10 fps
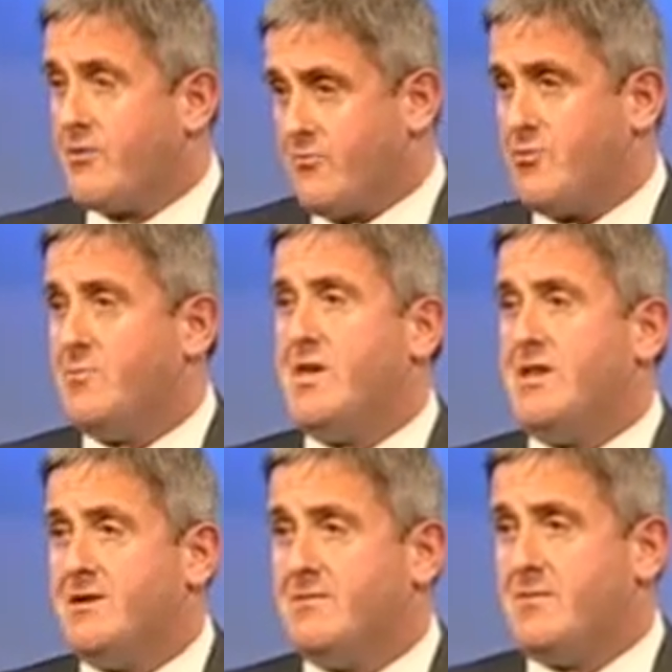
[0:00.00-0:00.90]
through the
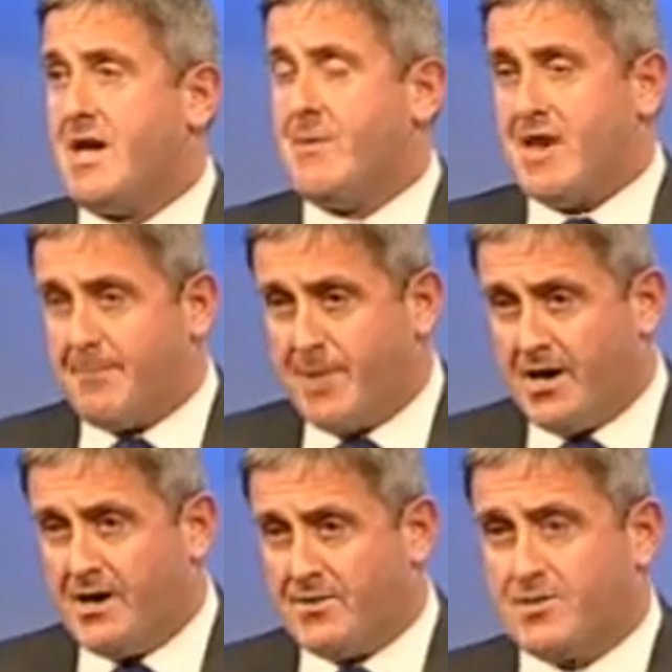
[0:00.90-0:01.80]
media. And we need our
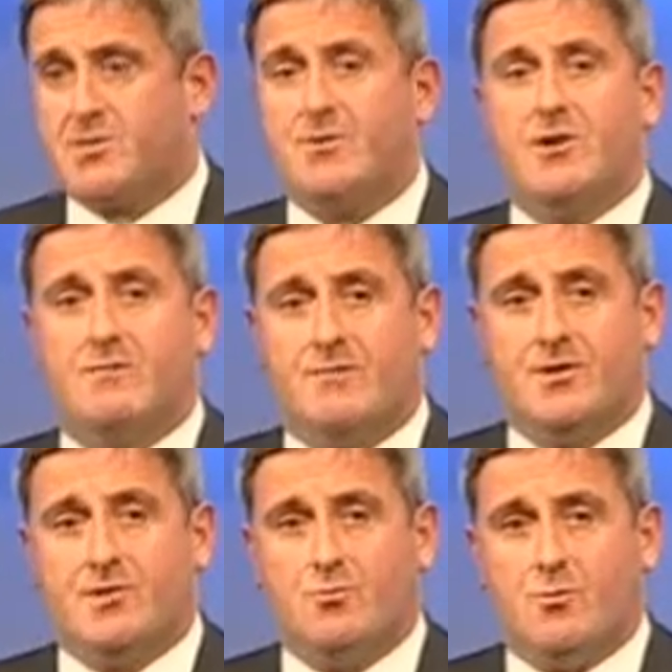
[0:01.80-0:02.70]
partners to be
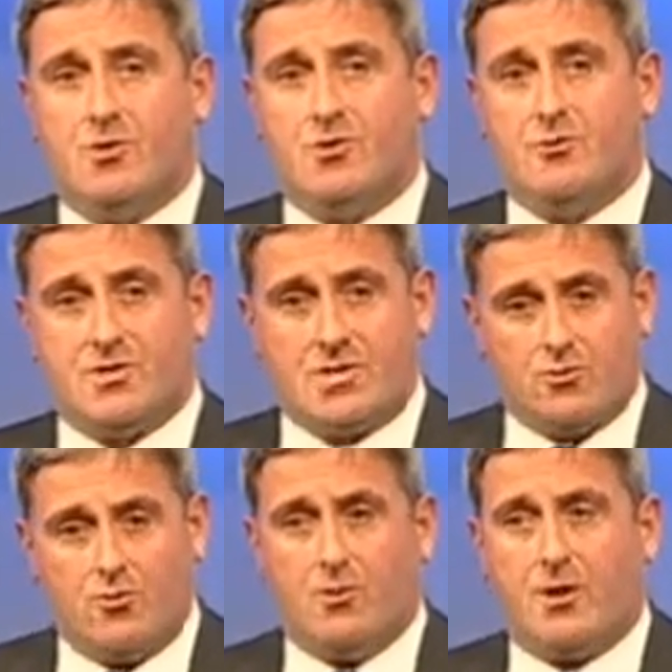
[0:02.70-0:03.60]
confident in what we do, because it's
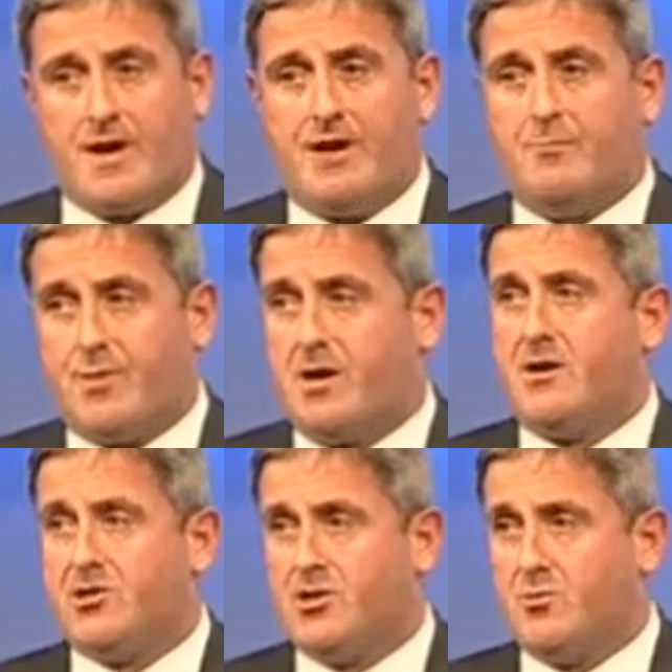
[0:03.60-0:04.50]
all about
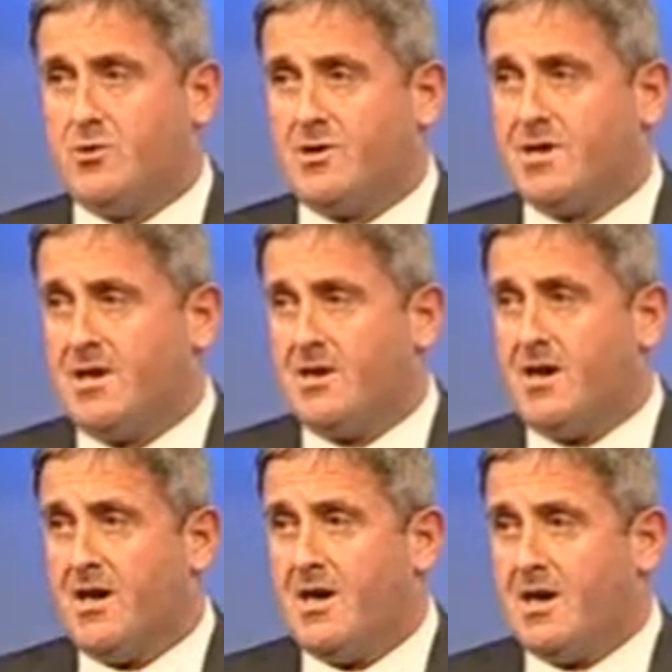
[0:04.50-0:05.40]
partnership working
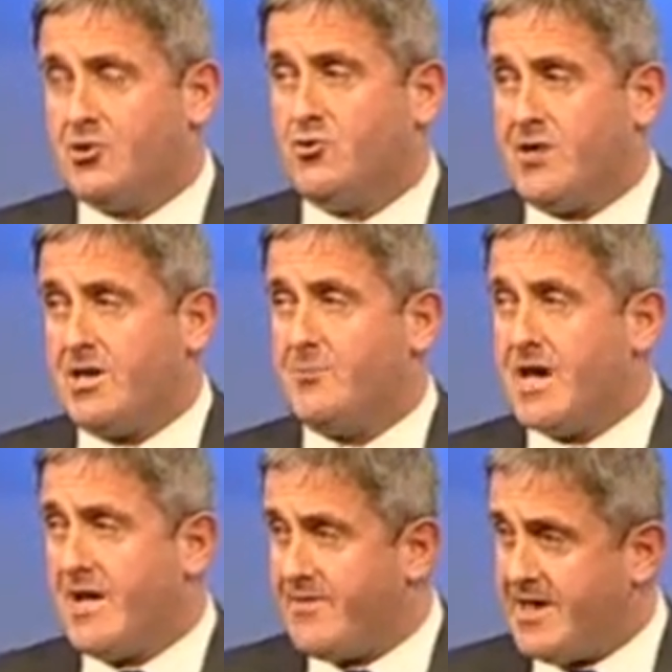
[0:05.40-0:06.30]
and joining
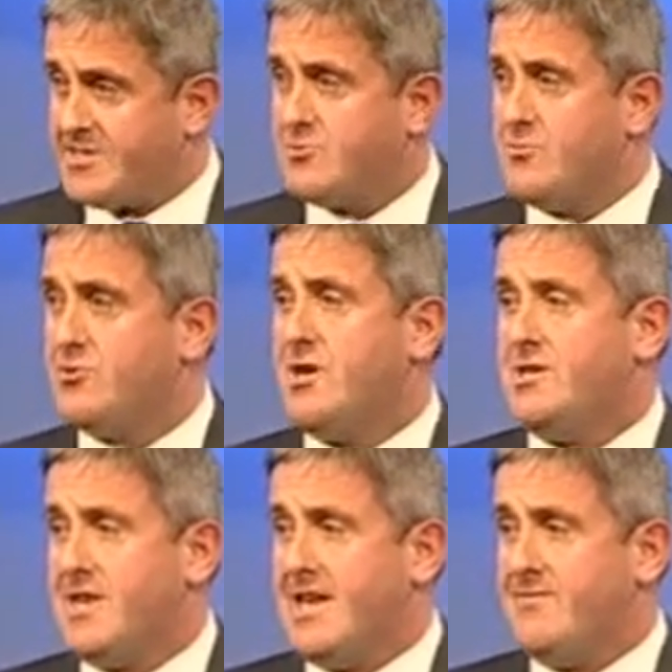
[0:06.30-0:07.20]
up. And that's what we're
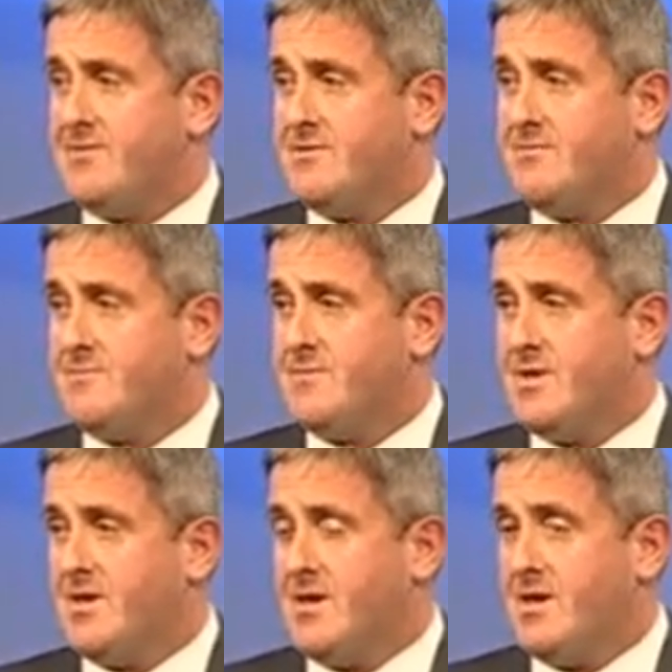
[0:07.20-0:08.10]
trying to land.
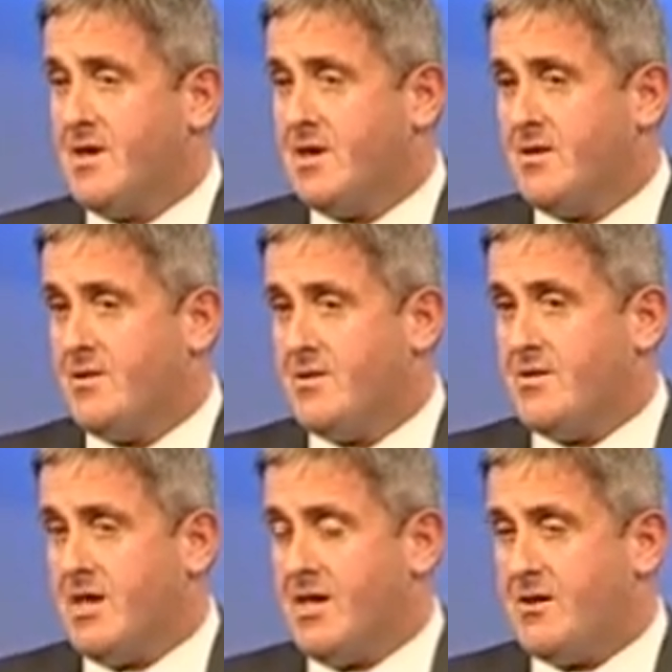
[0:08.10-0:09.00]

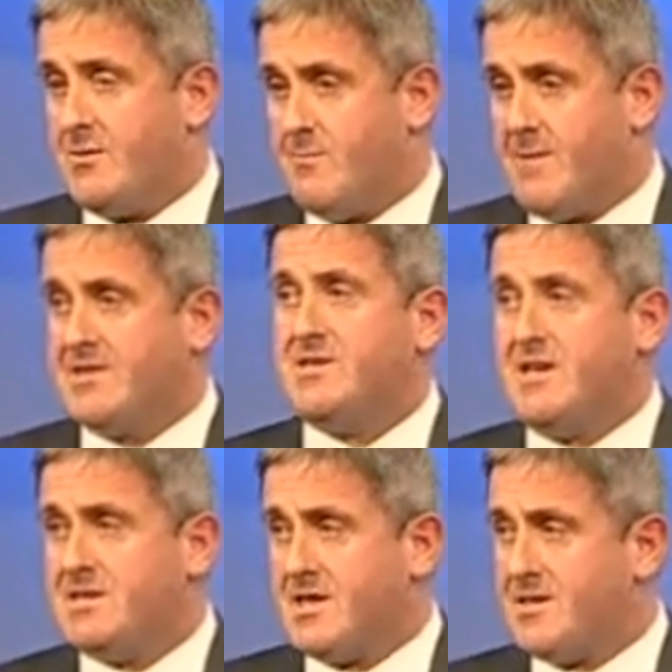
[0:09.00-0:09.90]
The
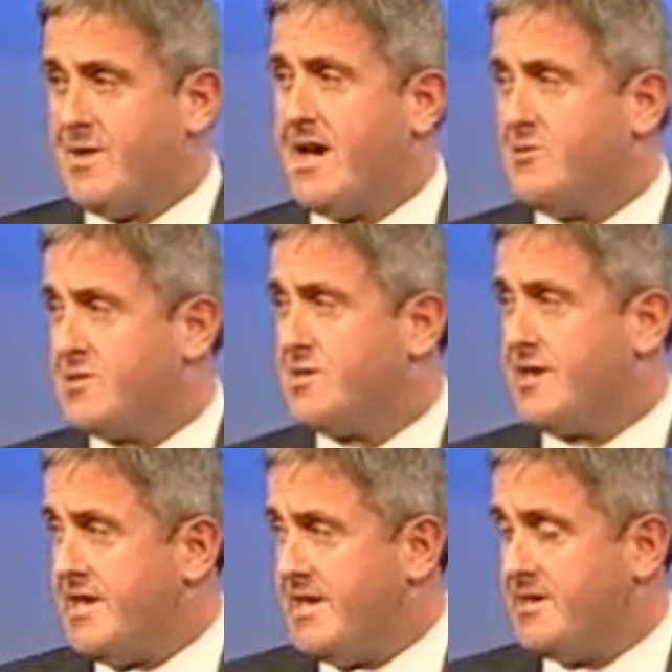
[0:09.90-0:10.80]
mandate and the powers
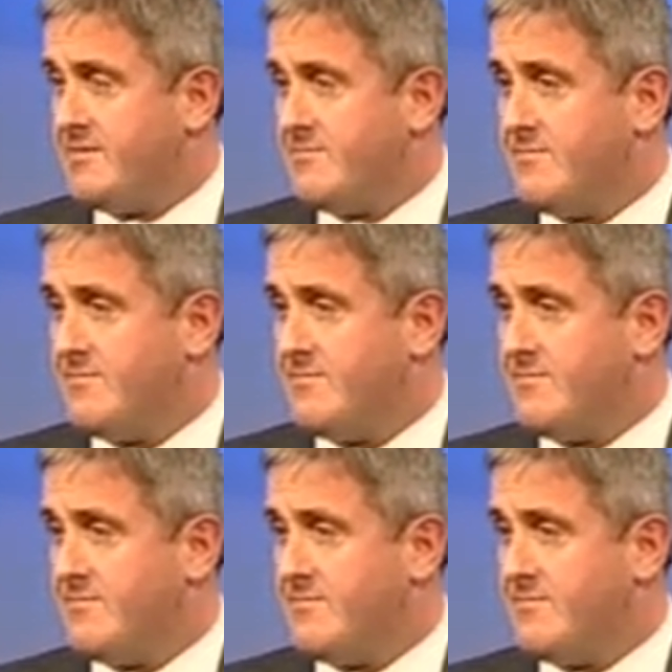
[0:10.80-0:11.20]
to lead